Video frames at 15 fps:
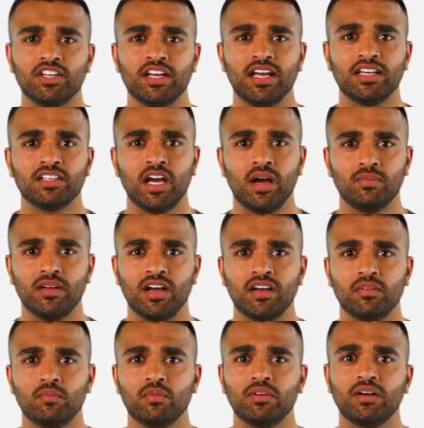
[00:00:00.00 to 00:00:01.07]
and top nut,
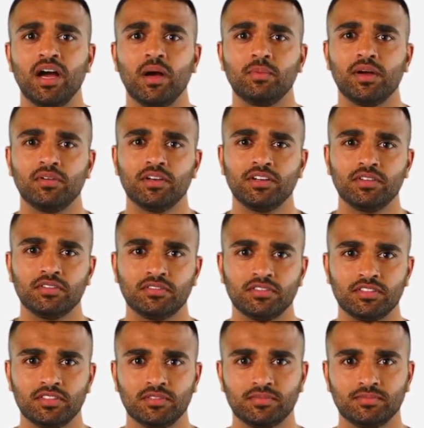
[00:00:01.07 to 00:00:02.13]
will not be
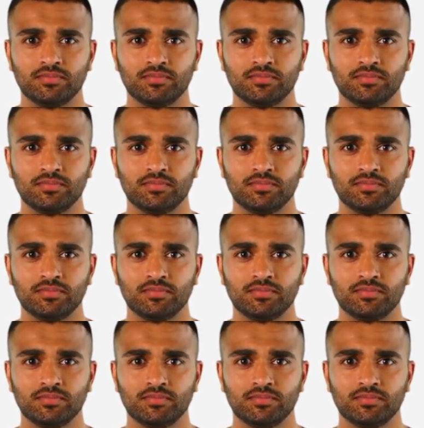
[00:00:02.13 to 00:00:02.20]
reused.